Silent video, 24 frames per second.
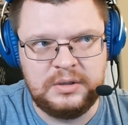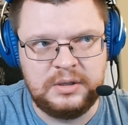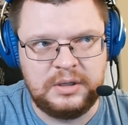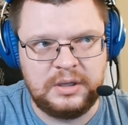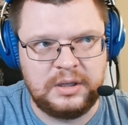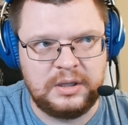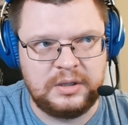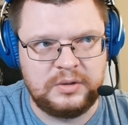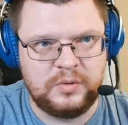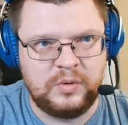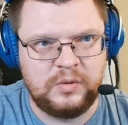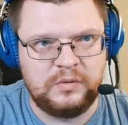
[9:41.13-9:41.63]

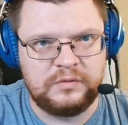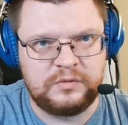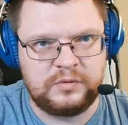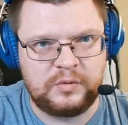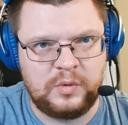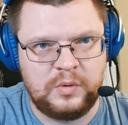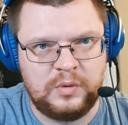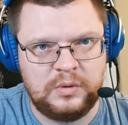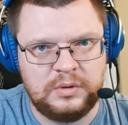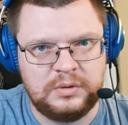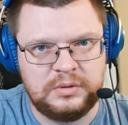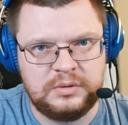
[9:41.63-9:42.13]
and
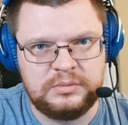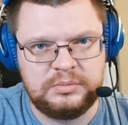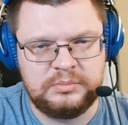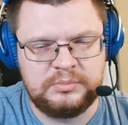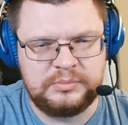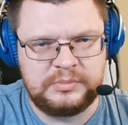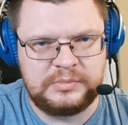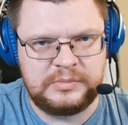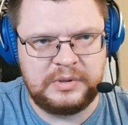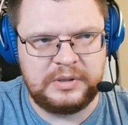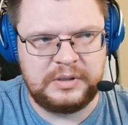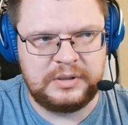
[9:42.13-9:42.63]
overall
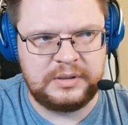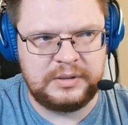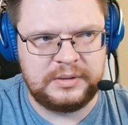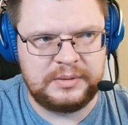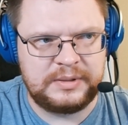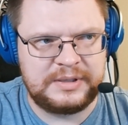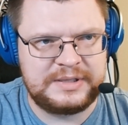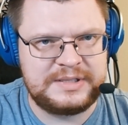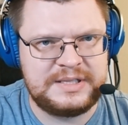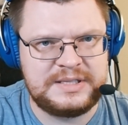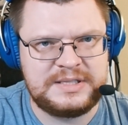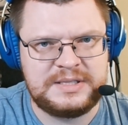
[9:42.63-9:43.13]
uh,
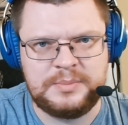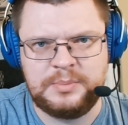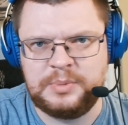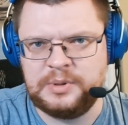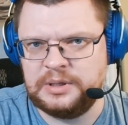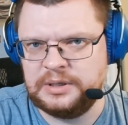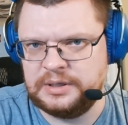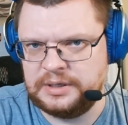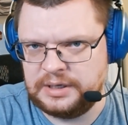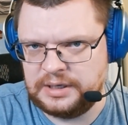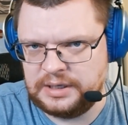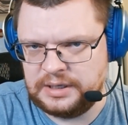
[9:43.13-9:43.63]

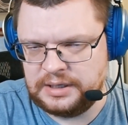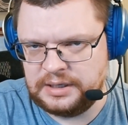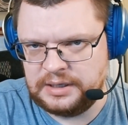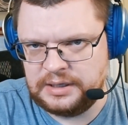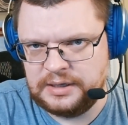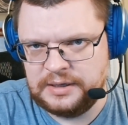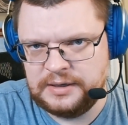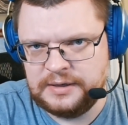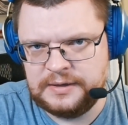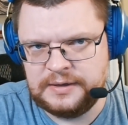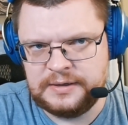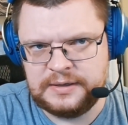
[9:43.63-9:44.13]

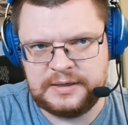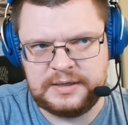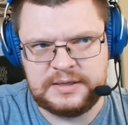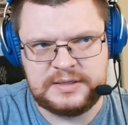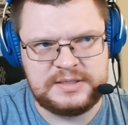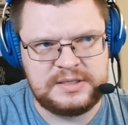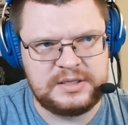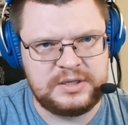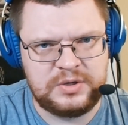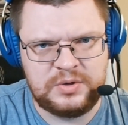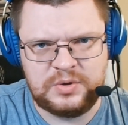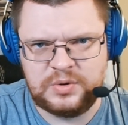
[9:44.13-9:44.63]
accessibility uh,
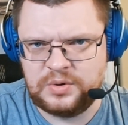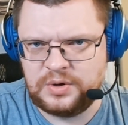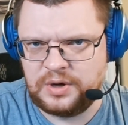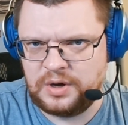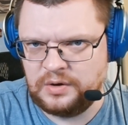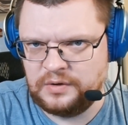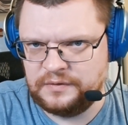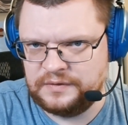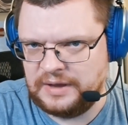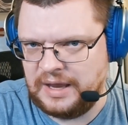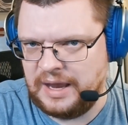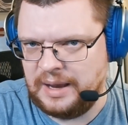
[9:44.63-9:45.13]
security
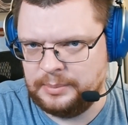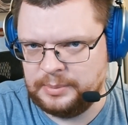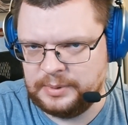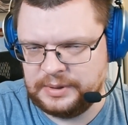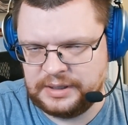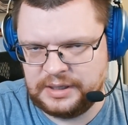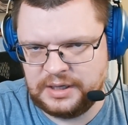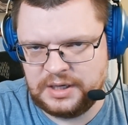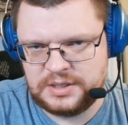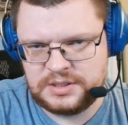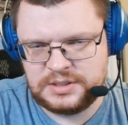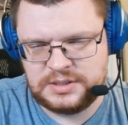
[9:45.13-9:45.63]
of the
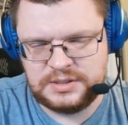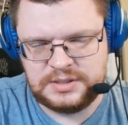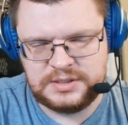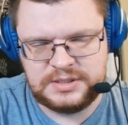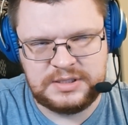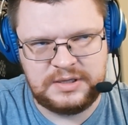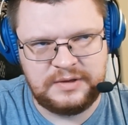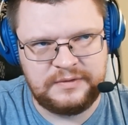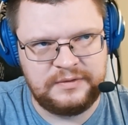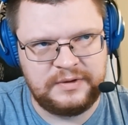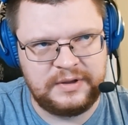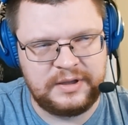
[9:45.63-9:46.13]
application
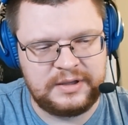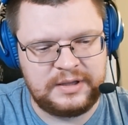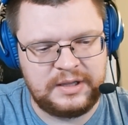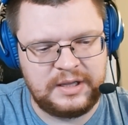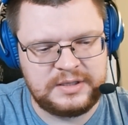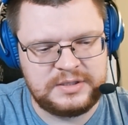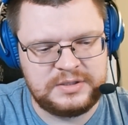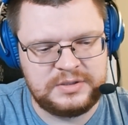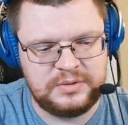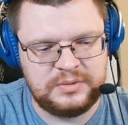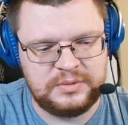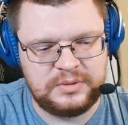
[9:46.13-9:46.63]
stuff like
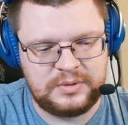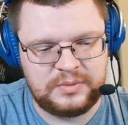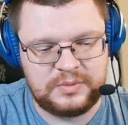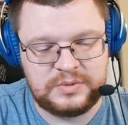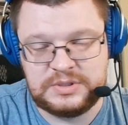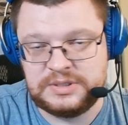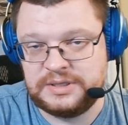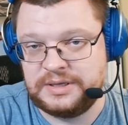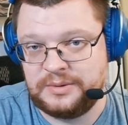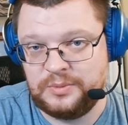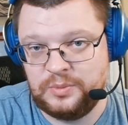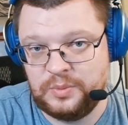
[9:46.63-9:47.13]
that so there
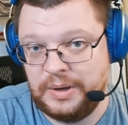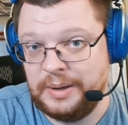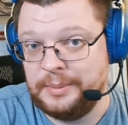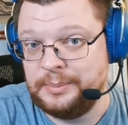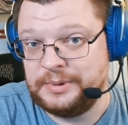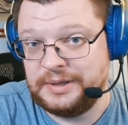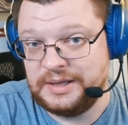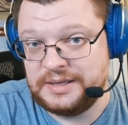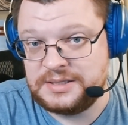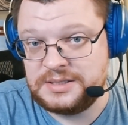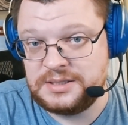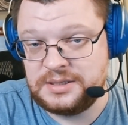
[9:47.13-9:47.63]
was like web
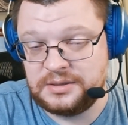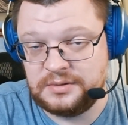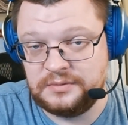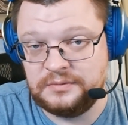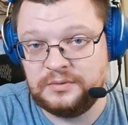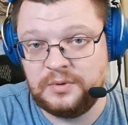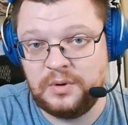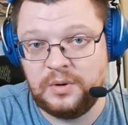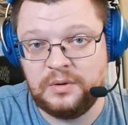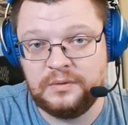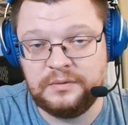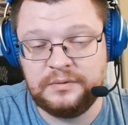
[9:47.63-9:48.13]
testing
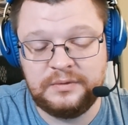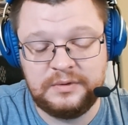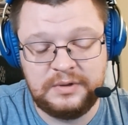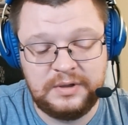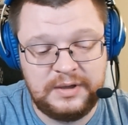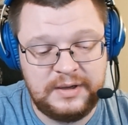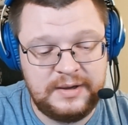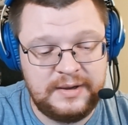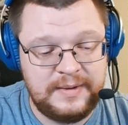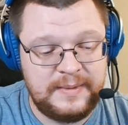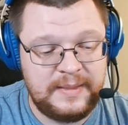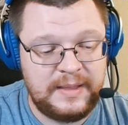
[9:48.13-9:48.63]
involved
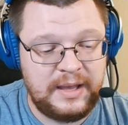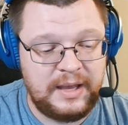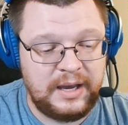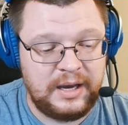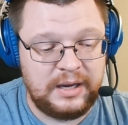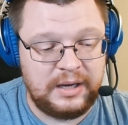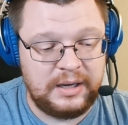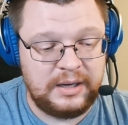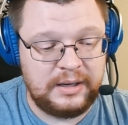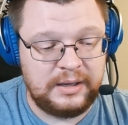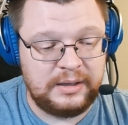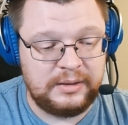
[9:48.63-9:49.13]

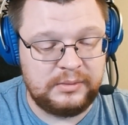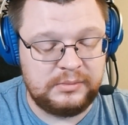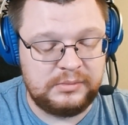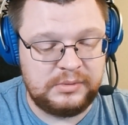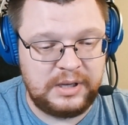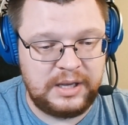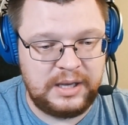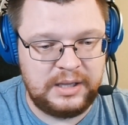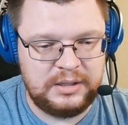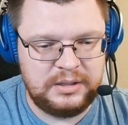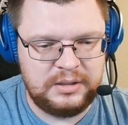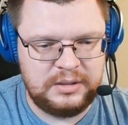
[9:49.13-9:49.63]
uh,
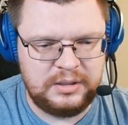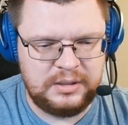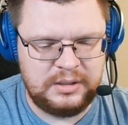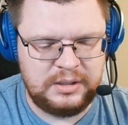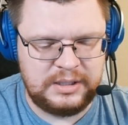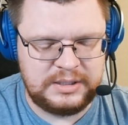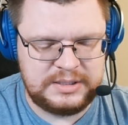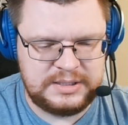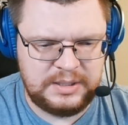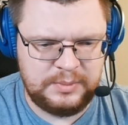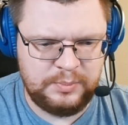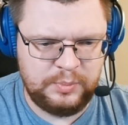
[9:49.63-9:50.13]
and
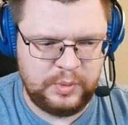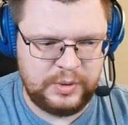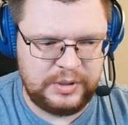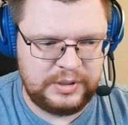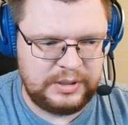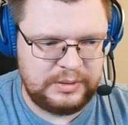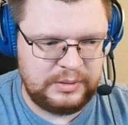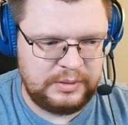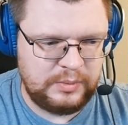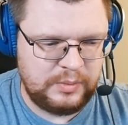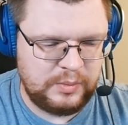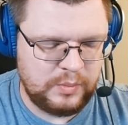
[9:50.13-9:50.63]
at some
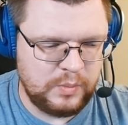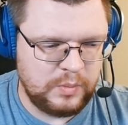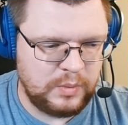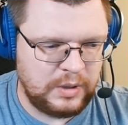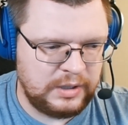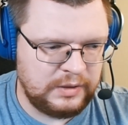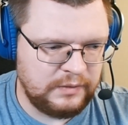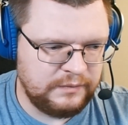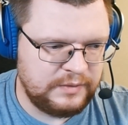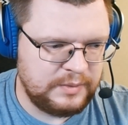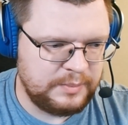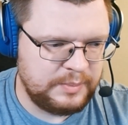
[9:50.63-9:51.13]
point
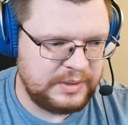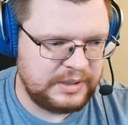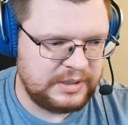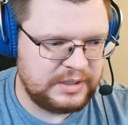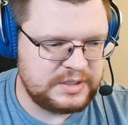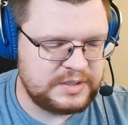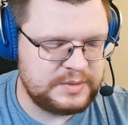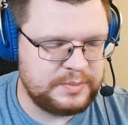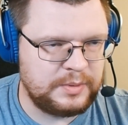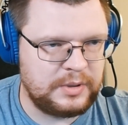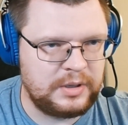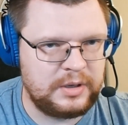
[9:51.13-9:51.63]
one of the
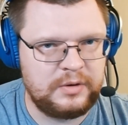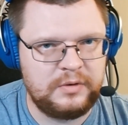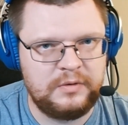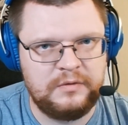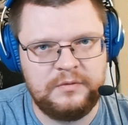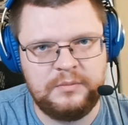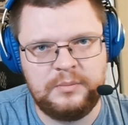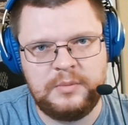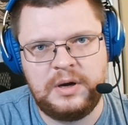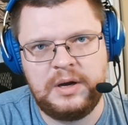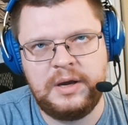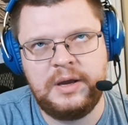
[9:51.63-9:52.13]
biggest part
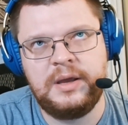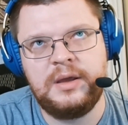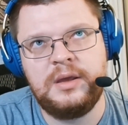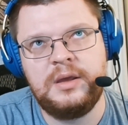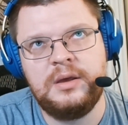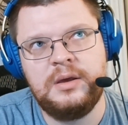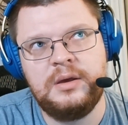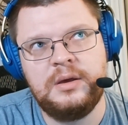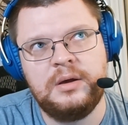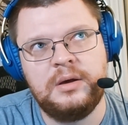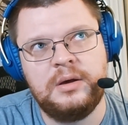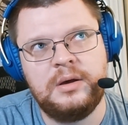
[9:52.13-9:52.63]
of
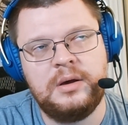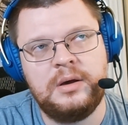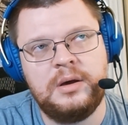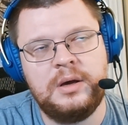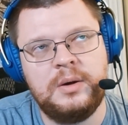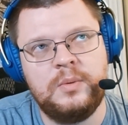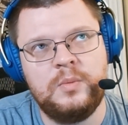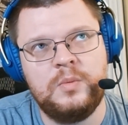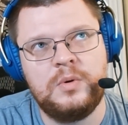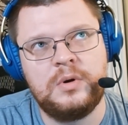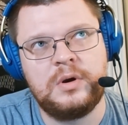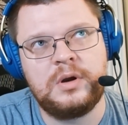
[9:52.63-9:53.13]
my
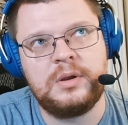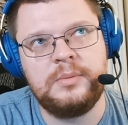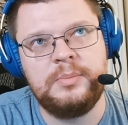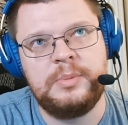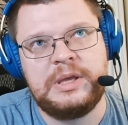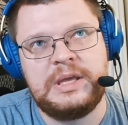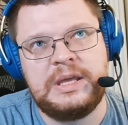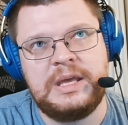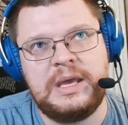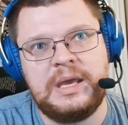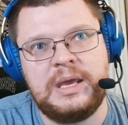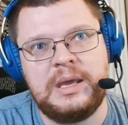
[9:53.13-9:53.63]
uh, work
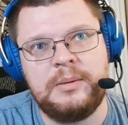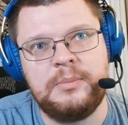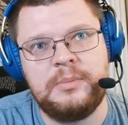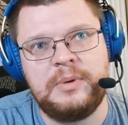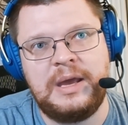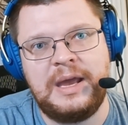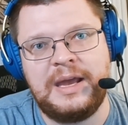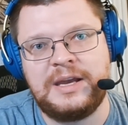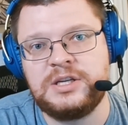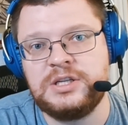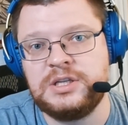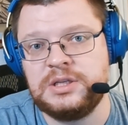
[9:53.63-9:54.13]
became
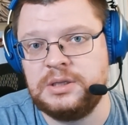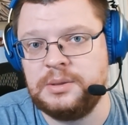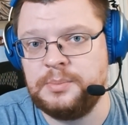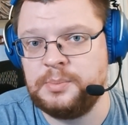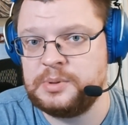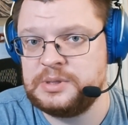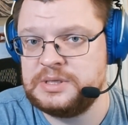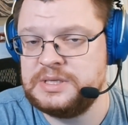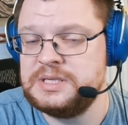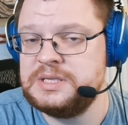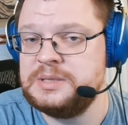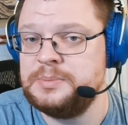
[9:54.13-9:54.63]
actually
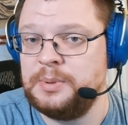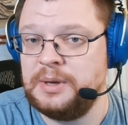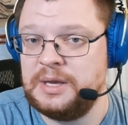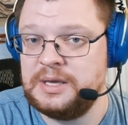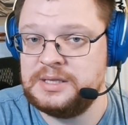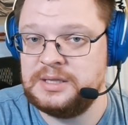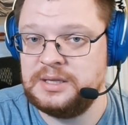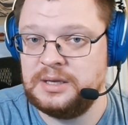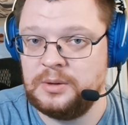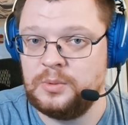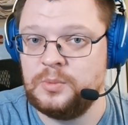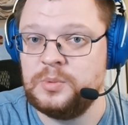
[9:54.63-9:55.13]

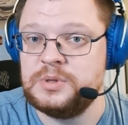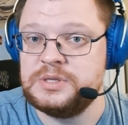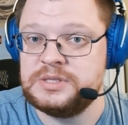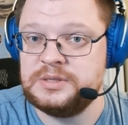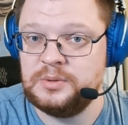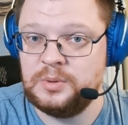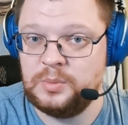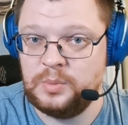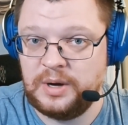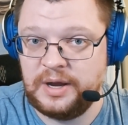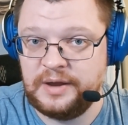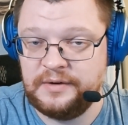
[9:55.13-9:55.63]
participating with
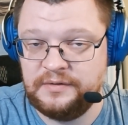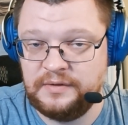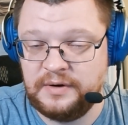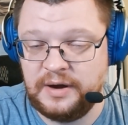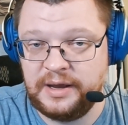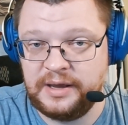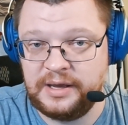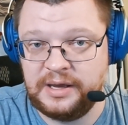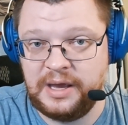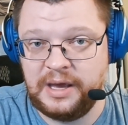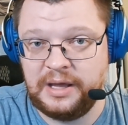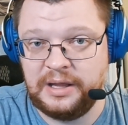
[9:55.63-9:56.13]

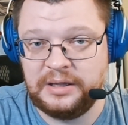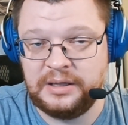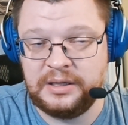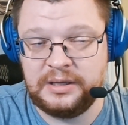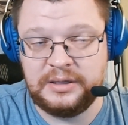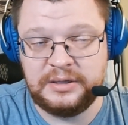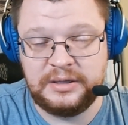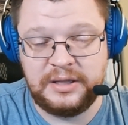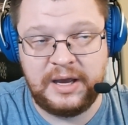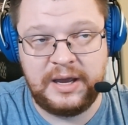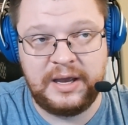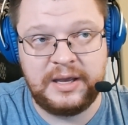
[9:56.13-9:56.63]
wi-fi Al-
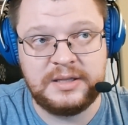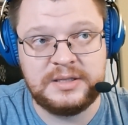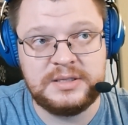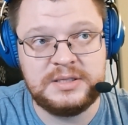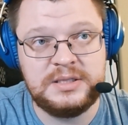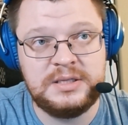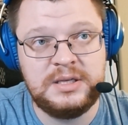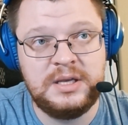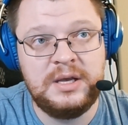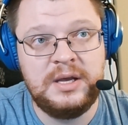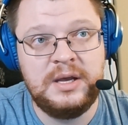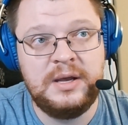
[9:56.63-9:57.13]
alliance